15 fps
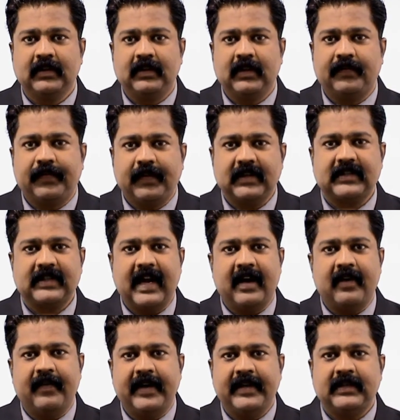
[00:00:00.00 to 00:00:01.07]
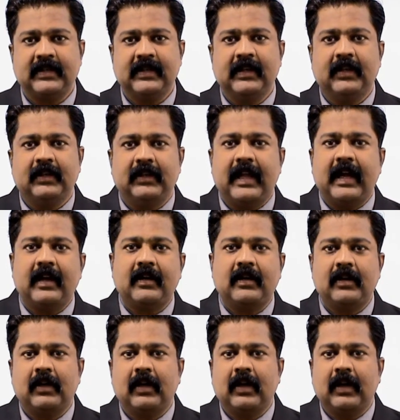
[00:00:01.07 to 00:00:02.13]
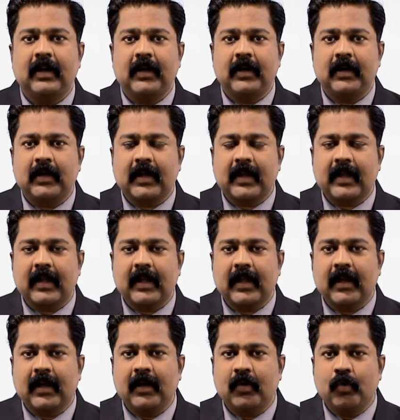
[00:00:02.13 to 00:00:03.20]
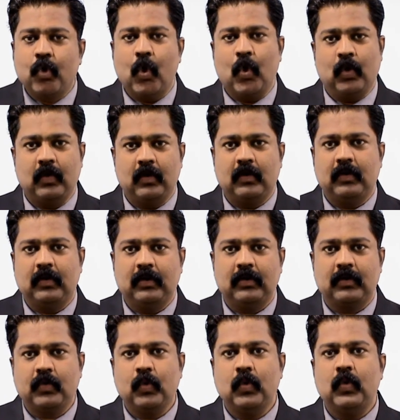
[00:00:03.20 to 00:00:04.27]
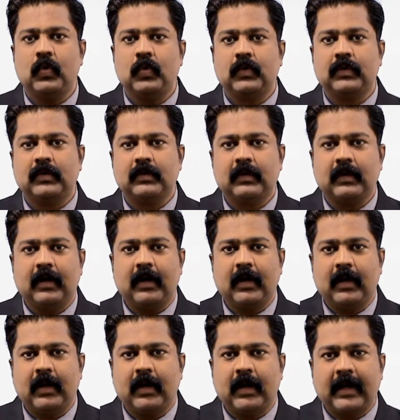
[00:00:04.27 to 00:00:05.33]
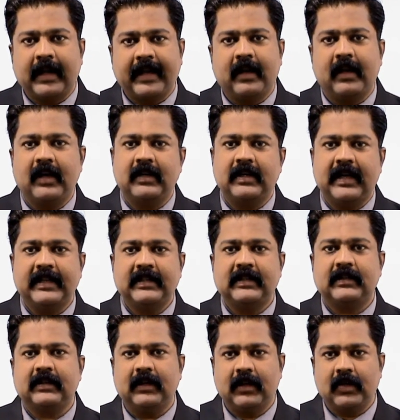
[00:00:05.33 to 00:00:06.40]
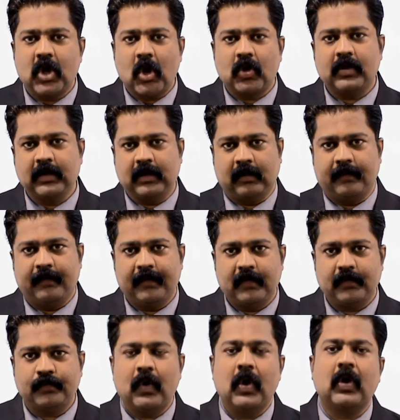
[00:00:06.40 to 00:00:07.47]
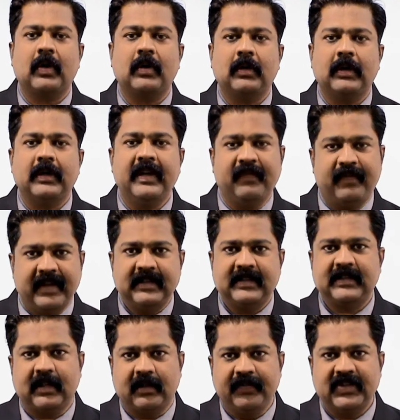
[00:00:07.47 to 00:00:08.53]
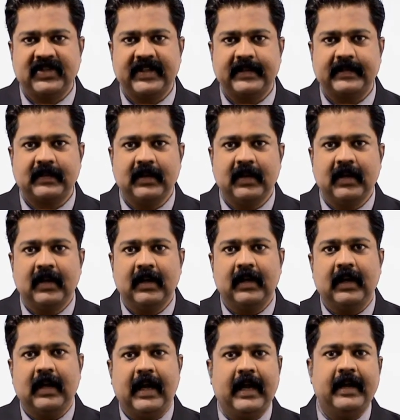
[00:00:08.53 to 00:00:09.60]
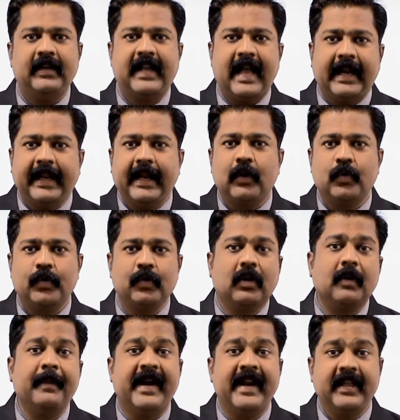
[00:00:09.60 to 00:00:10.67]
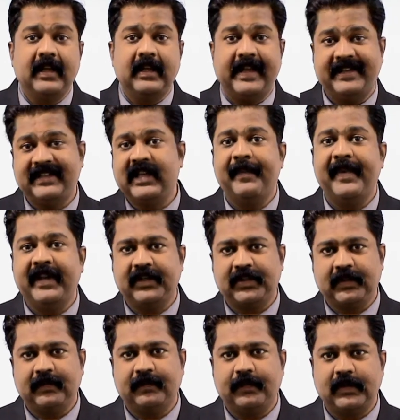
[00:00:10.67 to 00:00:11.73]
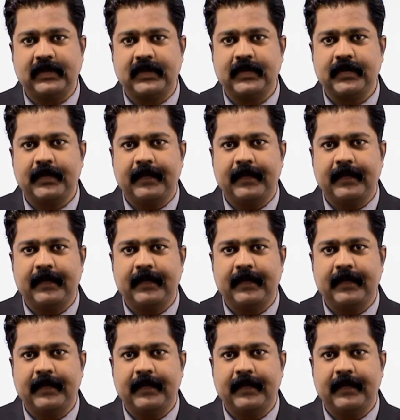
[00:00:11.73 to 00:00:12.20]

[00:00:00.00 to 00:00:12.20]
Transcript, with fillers: The first advice, that go to a recognized doctor for defense services and carry out your medical examination first.